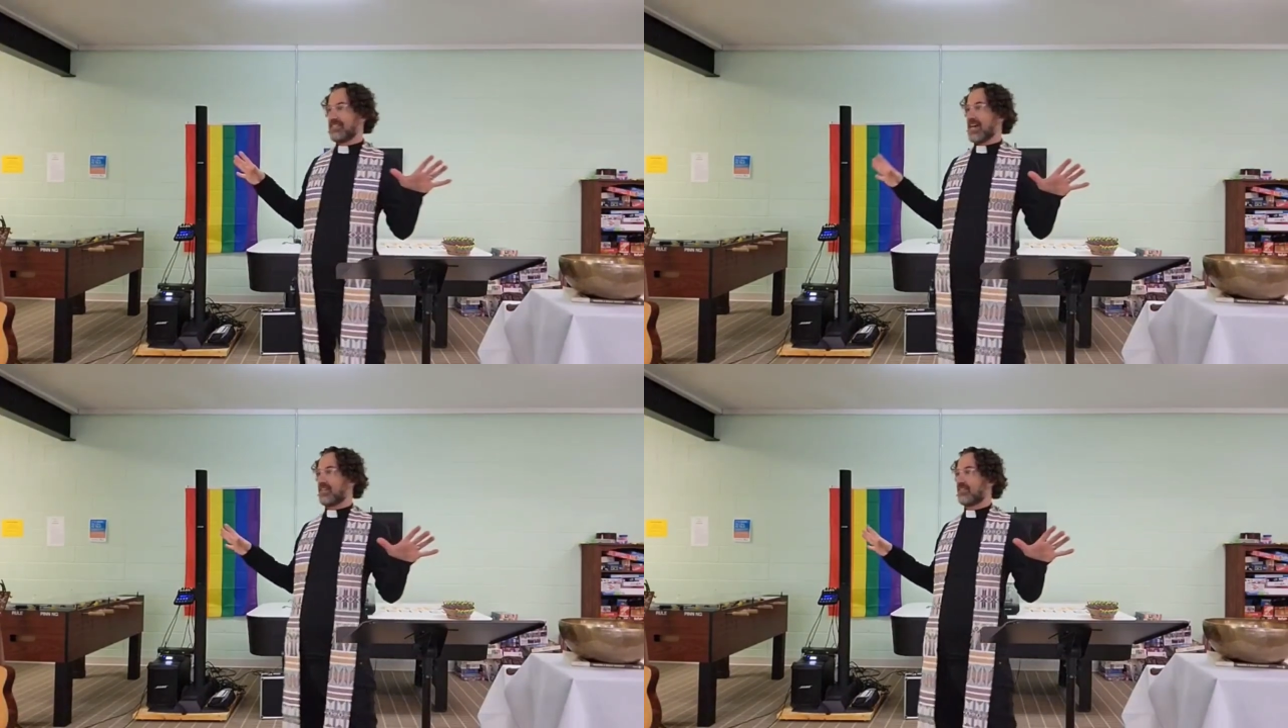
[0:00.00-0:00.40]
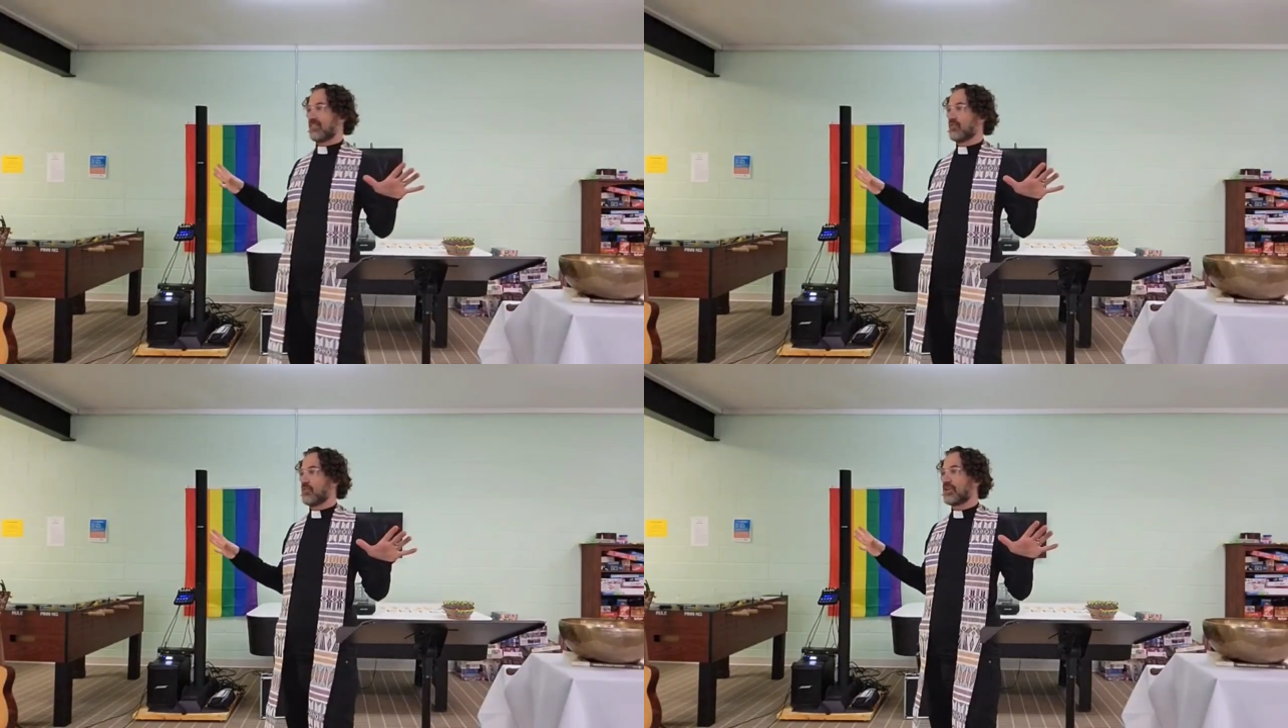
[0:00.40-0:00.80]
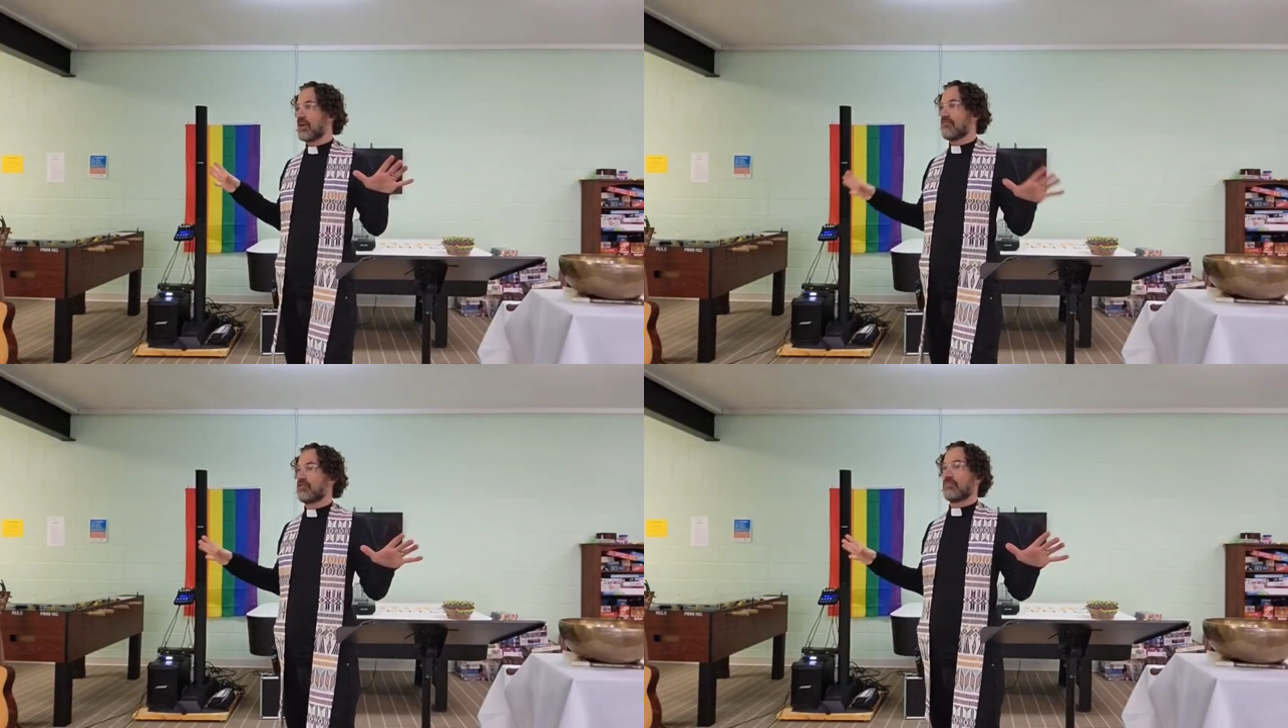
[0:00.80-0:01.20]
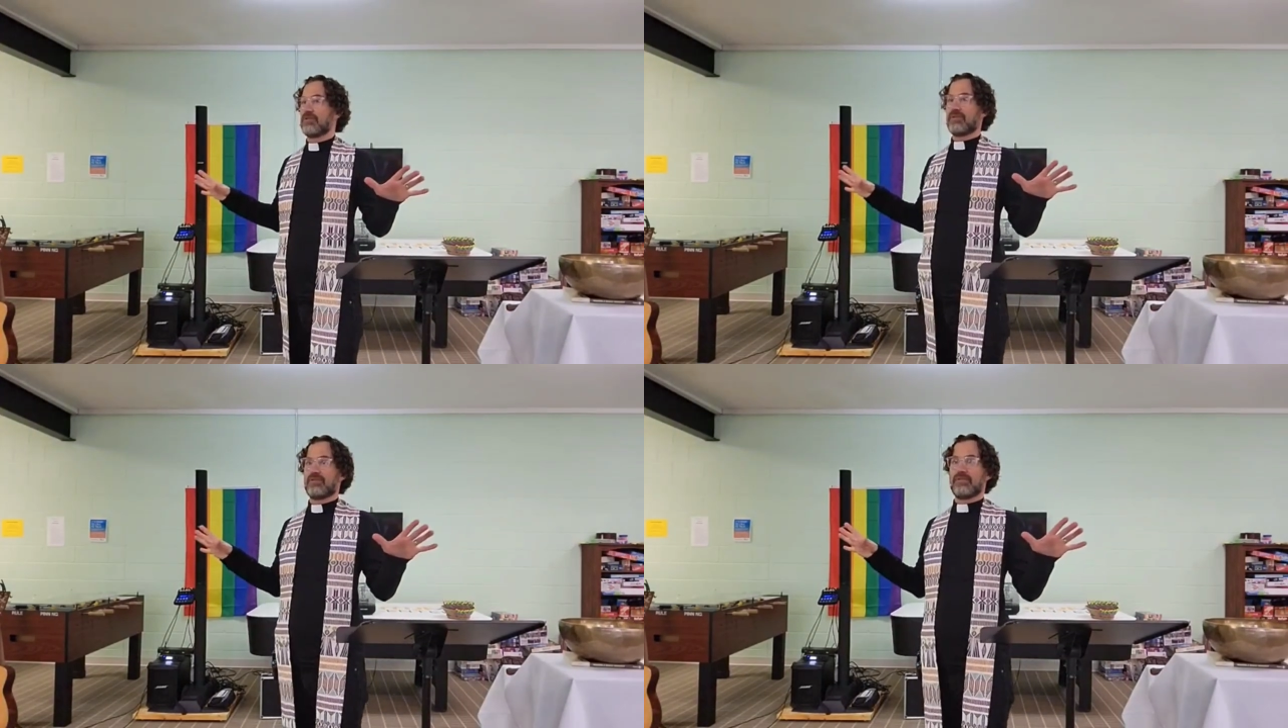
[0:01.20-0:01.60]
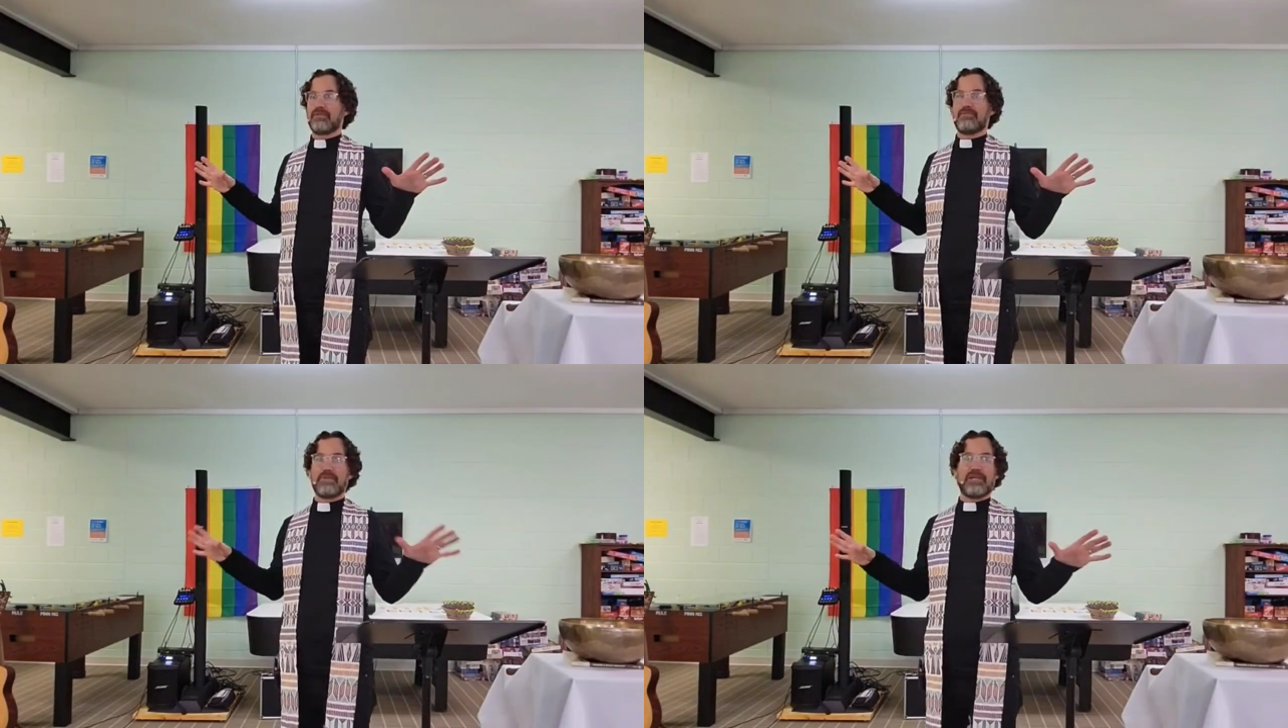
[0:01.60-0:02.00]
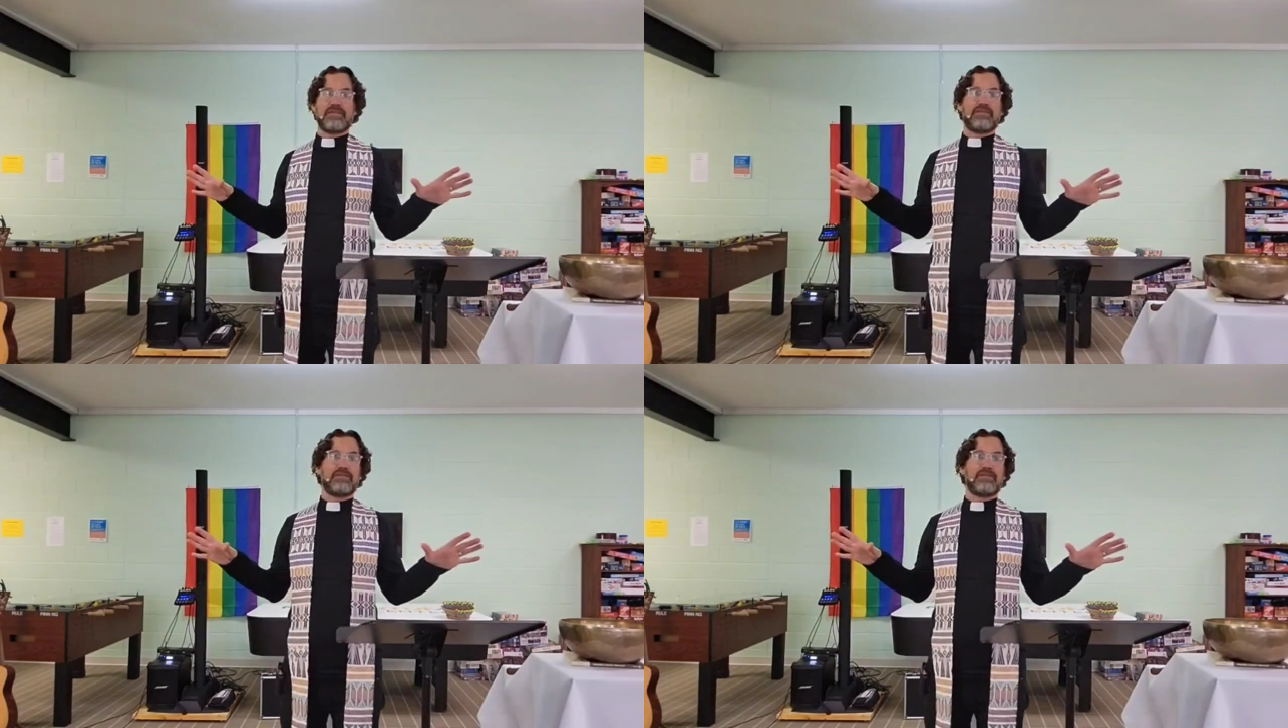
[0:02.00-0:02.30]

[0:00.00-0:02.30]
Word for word: death with a comfortable myth.